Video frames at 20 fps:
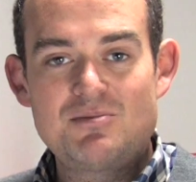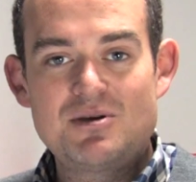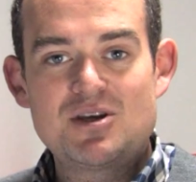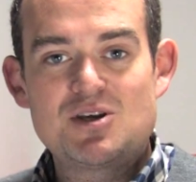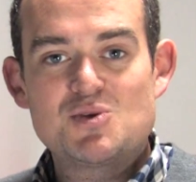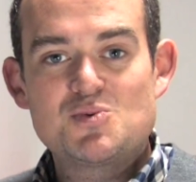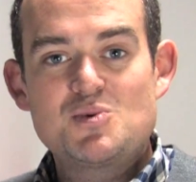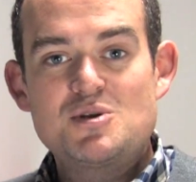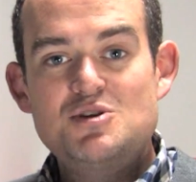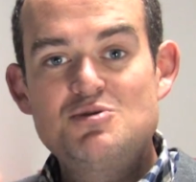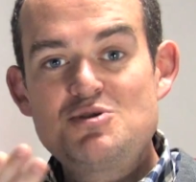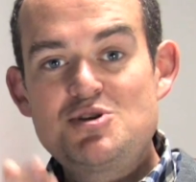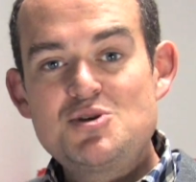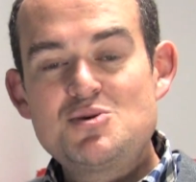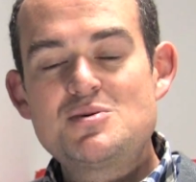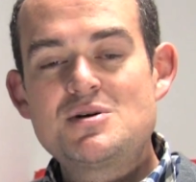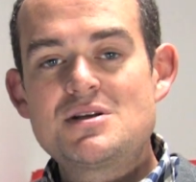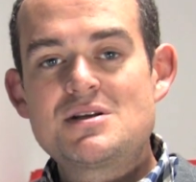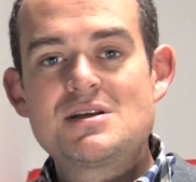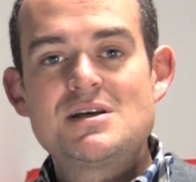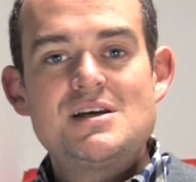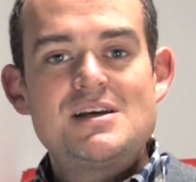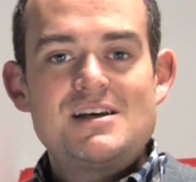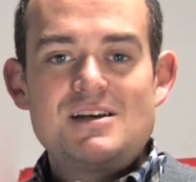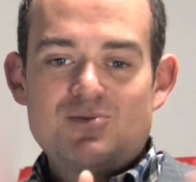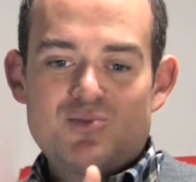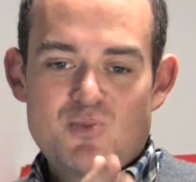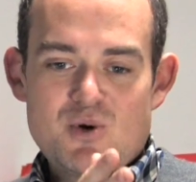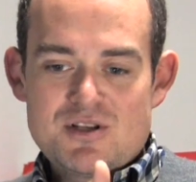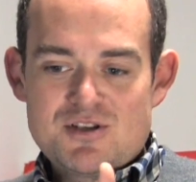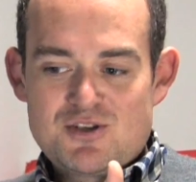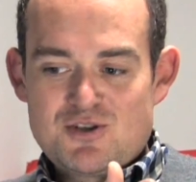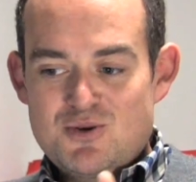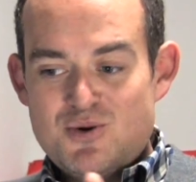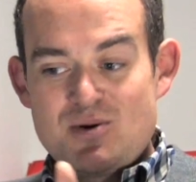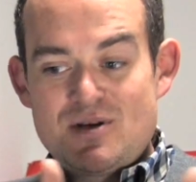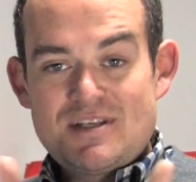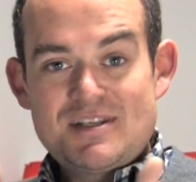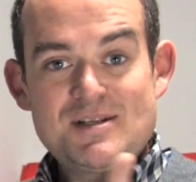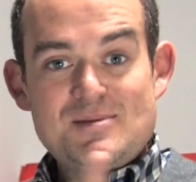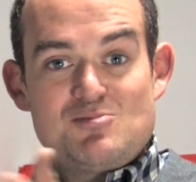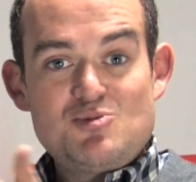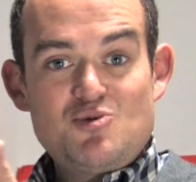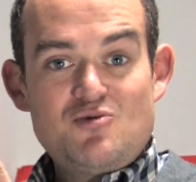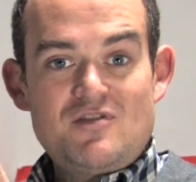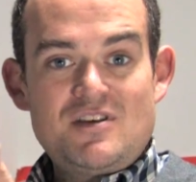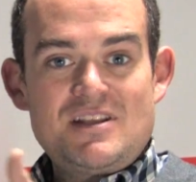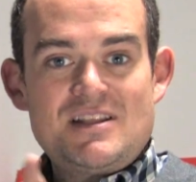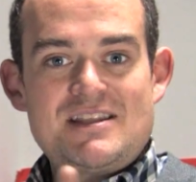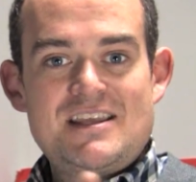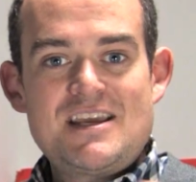because when you do it, when stories in a movie,